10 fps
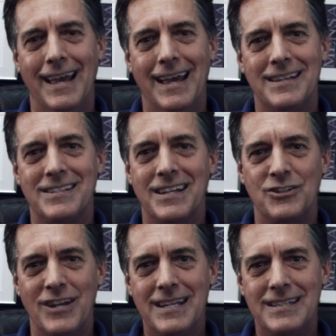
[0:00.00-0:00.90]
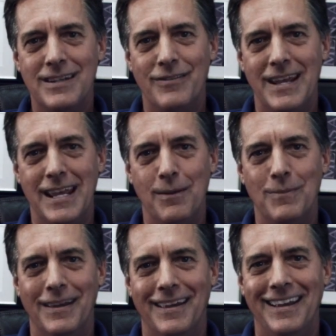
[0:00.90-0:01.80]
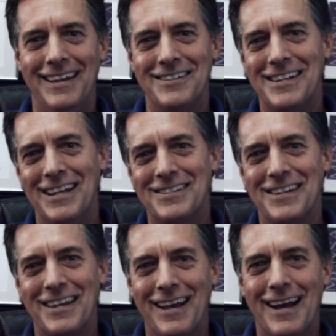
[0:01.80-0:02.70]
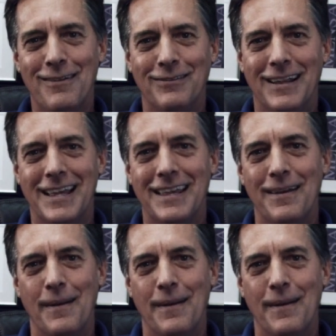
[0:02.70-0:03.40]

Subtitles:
and a suggestive name is kind of like